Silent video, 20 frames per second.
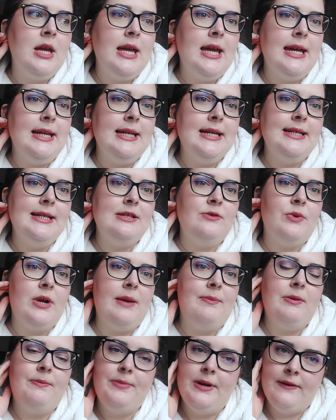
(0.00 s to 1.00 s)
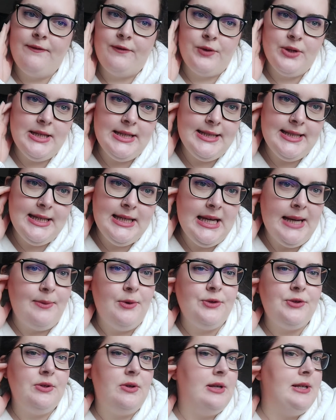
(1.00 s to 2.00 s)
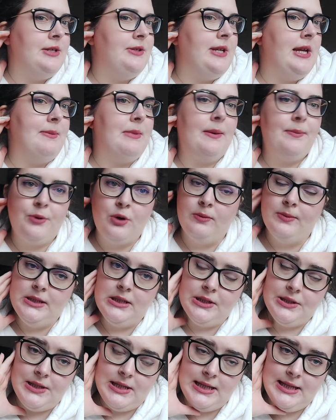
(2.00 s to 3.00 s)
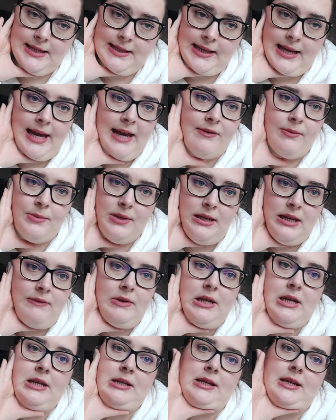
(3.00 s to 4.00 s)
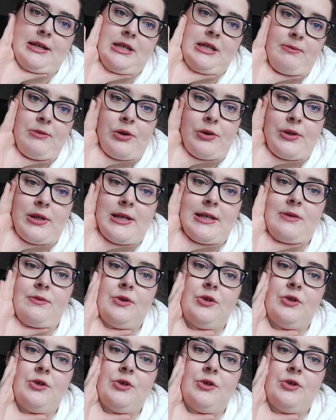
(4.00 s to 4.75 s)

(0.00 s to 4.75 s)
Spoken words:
And yeah, that's what I prepare for eating. I'm also going to take my probiotics. I haven't been given any antibiotics,